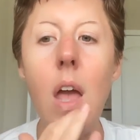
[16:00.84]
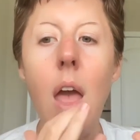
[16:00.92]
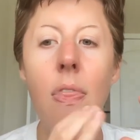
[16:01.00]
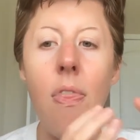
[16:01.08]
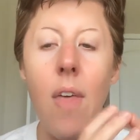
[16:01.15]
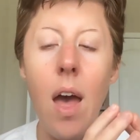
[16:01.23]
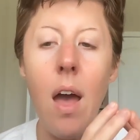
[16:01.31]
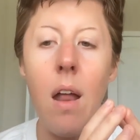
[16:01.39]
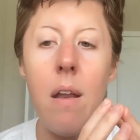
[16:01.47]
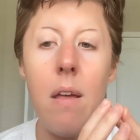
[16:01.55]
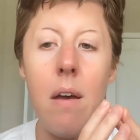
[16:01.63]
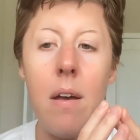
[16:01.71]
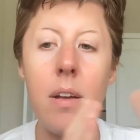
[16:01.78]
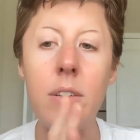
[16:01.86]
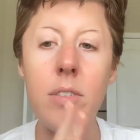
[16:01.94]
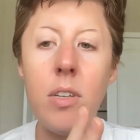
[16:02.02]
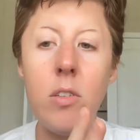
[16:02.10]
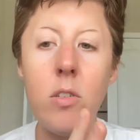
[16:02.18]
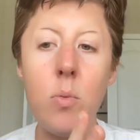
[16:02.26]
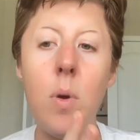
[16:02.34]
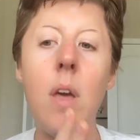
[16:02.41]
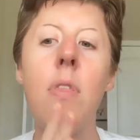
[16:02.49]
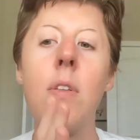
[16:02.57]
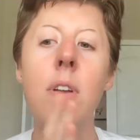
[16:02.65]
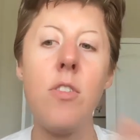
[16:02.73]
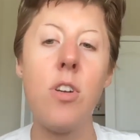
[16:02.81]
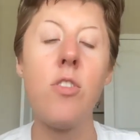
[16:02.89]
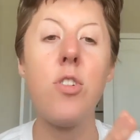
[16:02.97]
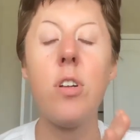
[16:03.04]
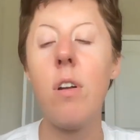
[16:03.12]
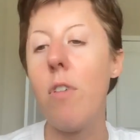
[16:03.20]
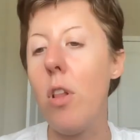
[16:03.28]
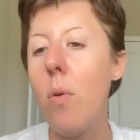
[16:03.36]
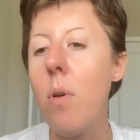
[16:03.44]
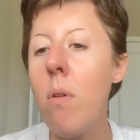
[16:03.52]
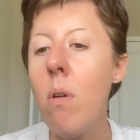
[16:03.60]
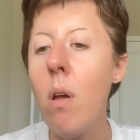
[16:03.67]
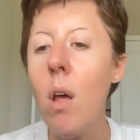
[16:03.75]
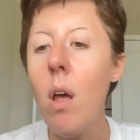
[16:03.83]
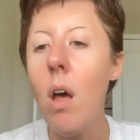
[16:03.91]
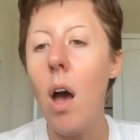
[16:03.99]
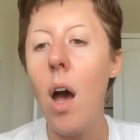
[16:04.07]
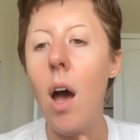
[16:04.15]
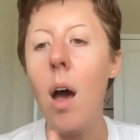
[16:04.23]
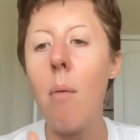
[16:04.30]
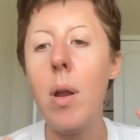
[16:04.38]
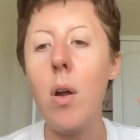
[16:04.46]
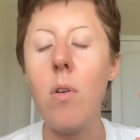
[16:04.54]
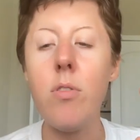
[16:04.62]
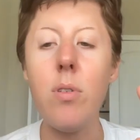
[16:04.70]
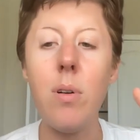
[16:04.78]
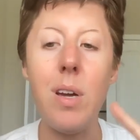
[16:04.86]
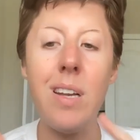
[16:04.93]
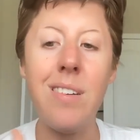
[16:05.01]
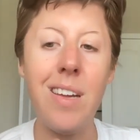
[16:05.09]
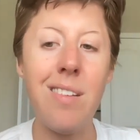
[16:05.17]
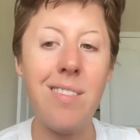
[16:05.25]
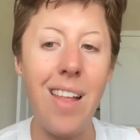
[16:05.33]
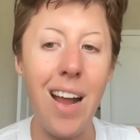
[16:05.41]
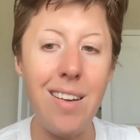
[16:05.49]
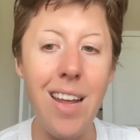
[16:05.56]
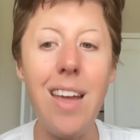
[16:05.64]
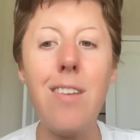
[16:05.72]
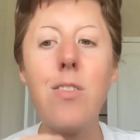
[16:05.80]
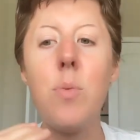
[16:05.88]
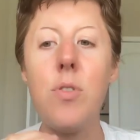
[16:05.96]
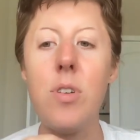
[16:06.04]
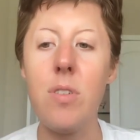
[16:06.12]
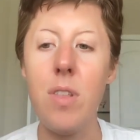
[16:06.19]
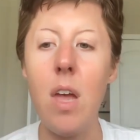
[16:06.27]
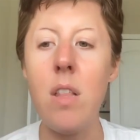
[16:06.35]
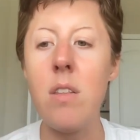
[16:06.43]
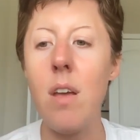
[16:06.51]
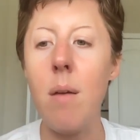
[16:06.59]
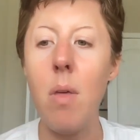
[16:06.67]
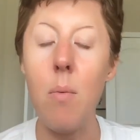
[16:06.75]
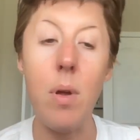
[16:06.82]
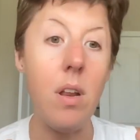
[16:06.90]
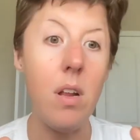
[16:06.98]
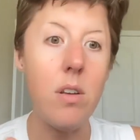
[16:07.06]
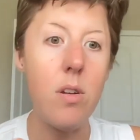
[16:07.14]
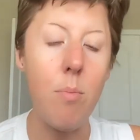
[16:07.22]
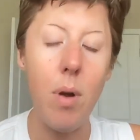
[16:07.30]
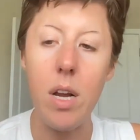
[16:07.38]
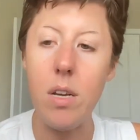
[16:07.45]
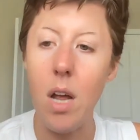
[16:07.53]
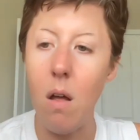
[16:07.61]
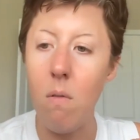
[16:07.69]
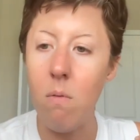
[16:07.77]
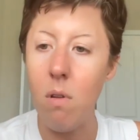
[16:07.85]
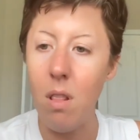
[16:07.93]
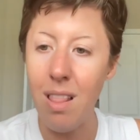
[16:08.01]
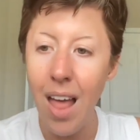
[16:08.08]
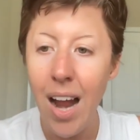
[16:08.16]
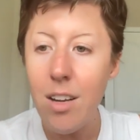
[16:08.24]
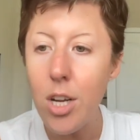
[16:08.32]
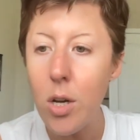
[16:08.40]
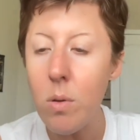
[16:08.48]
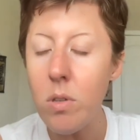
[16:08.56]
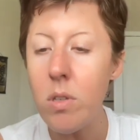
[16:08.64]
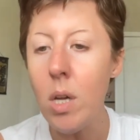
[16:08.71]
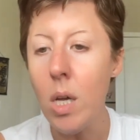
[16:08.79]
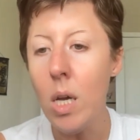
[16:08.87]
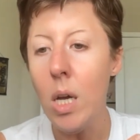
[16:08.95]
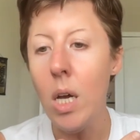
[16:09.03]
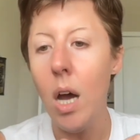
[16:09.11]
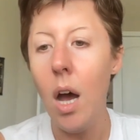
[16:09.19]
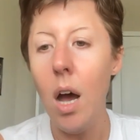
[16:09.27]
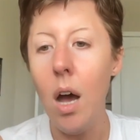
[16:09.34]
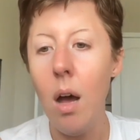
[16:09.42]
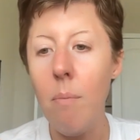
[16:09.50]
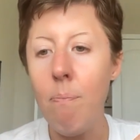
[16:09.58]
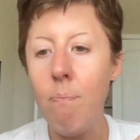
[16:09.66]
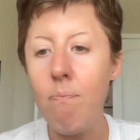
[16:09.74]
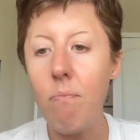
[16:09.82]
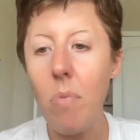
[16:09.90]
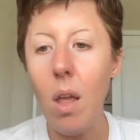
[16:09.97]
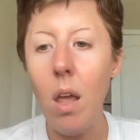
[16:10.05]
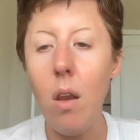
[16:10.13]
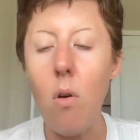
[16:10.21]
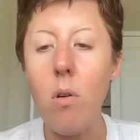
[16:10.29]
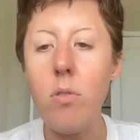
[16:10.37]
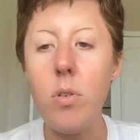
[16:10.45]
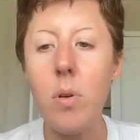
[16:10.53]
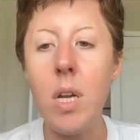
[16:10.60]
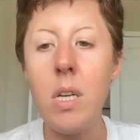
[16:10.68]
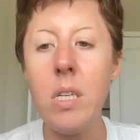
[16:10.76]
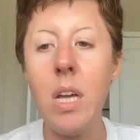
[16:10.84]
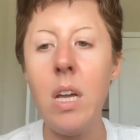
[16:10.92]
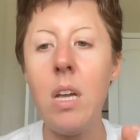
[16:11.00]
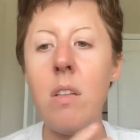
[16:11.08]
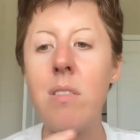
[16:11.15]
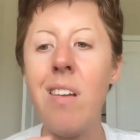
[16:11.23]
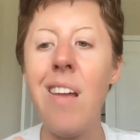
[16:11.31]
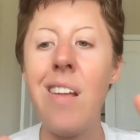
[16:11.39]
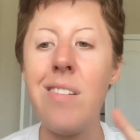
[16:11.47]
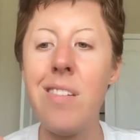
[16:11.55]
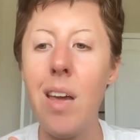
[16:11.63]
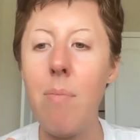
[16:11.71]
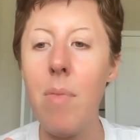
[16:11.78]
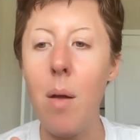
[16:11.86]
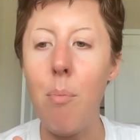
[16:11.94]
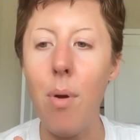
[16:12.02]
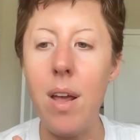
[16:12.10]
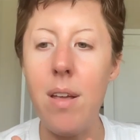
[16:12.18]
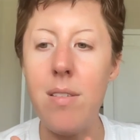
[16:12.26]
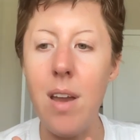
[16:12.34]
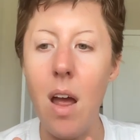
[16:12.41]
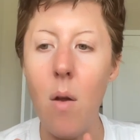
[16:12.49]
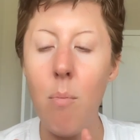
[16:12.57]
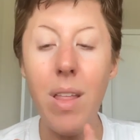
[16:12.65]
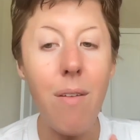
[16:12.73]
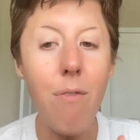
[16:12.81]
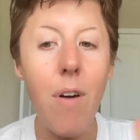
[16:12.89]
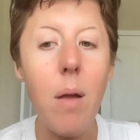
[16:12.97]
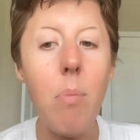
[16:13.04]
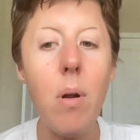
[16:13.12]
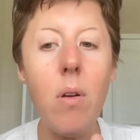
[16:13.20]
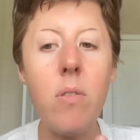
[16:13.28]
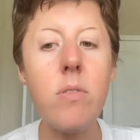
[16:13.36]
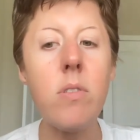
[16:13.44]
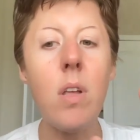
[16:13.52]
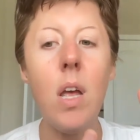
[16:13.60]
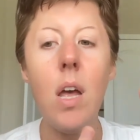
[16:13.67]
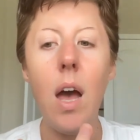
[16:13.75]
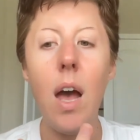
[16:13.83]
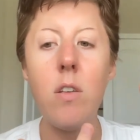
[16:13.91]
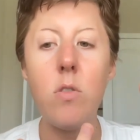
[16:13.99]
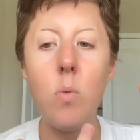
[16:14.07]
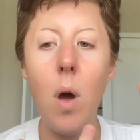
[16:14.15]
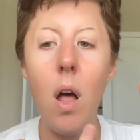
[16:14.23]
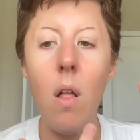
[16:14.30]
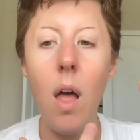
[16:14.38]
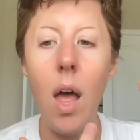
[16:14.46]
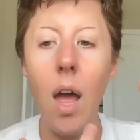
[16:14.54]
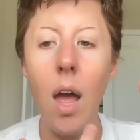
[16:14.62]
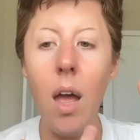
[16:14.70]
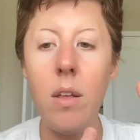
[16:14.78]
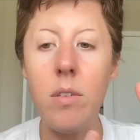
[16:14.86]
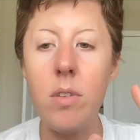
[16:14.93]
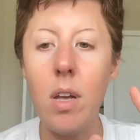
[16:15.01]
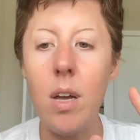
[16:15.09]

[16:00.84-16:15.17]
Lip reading: and that assists with digestion of gluten. It also contains lactase, which is the enzyme that we need to break down lactose. It also contains an enzyme that breaks down plant fibers, as well as